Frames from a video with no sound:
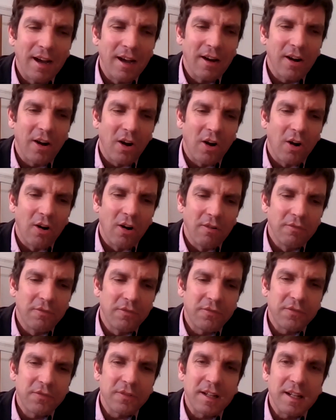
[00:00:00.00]
uh,
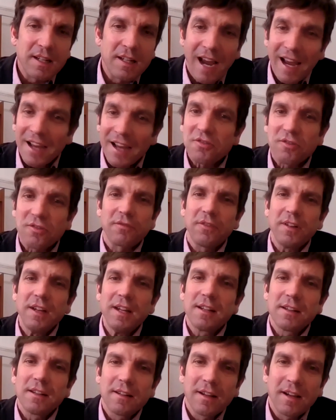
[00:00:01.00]
of
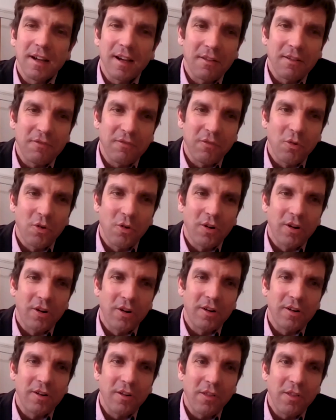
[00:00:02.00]
catastrophe uh,
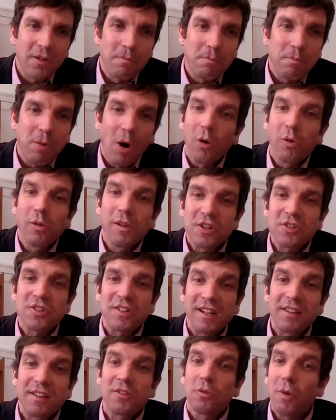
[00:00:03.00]
for the
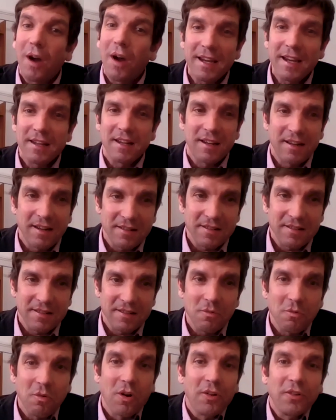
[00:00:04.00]
Polish Lithuanian, as
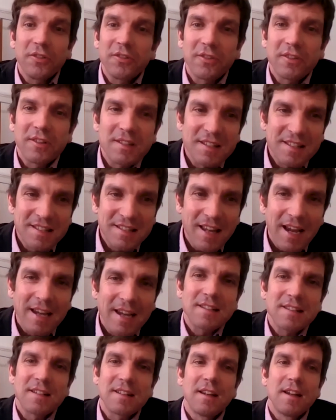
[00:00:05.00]
it was,
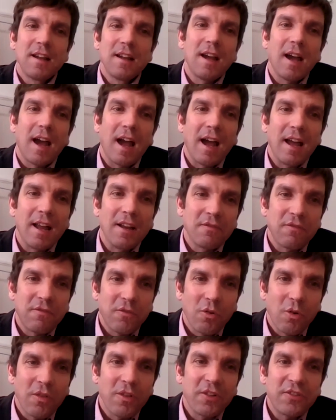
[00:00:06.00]
state, and
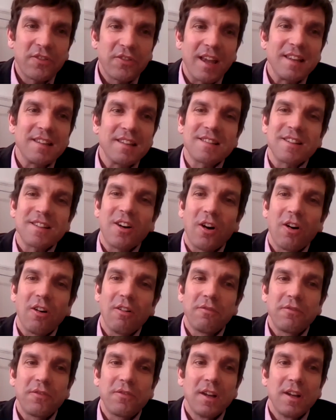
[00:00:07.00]
for the sense
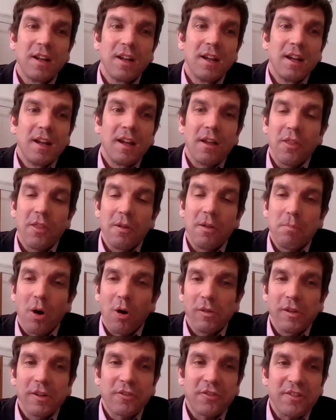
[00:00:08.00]
of the
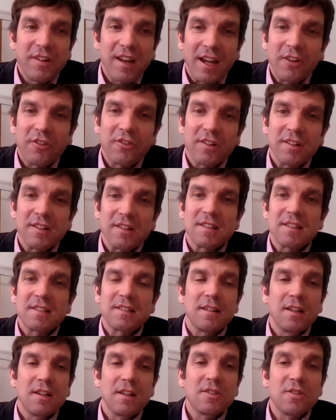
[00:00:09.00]
Polish
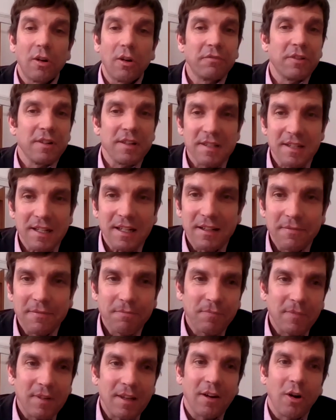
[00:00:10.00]
nation's sovereignty
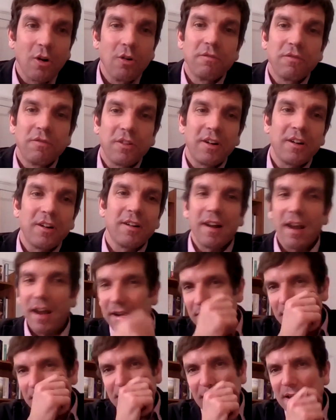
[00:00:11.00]
over
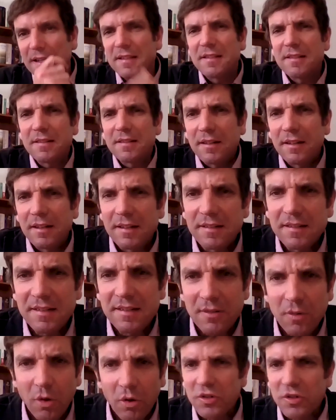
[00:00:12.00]
and its
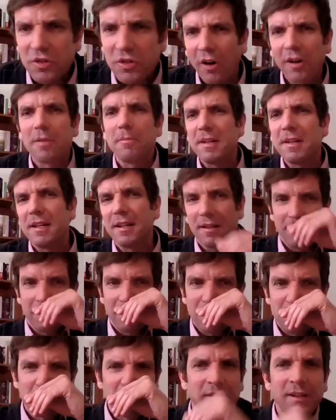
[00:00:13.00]
its autonomy and
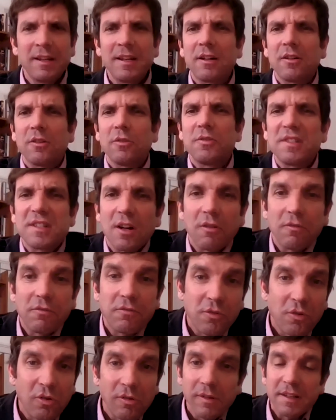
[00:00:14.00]
its political
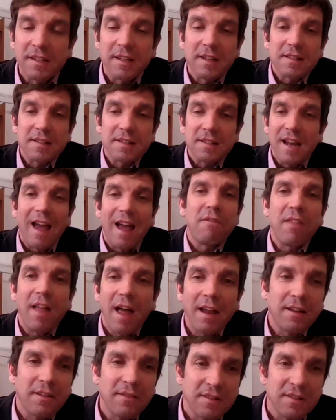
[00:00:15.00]
self rule. It doesn't have
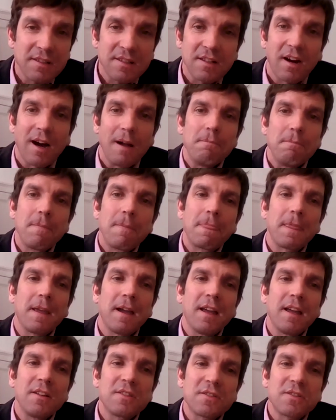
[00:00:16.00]
that at this time,
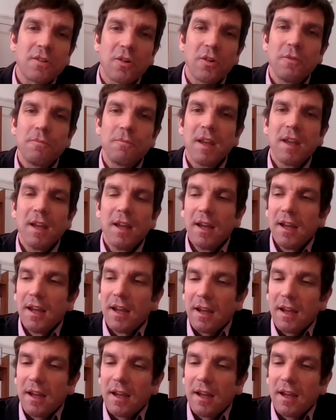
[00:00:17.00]
and so.